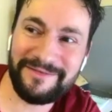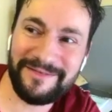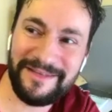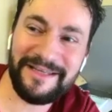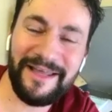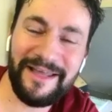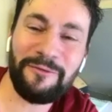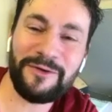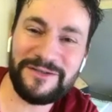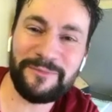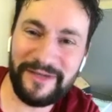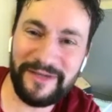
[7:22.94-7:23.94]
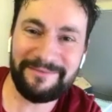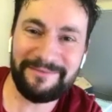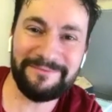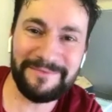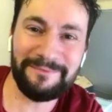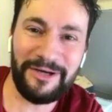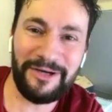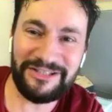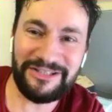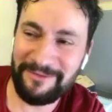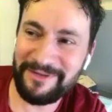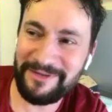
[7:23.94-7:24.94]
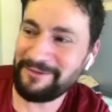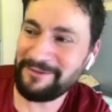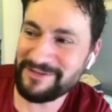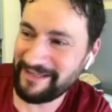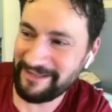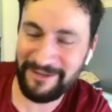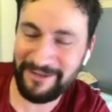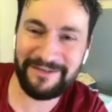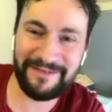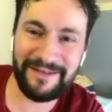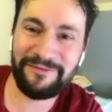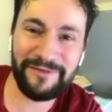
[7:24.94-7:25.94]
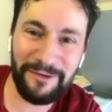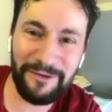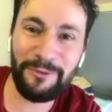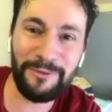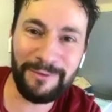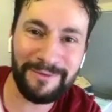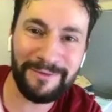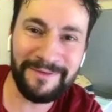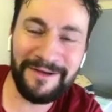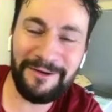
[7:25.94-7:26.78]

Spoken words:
that was a bit much. I mean, there was like definitely all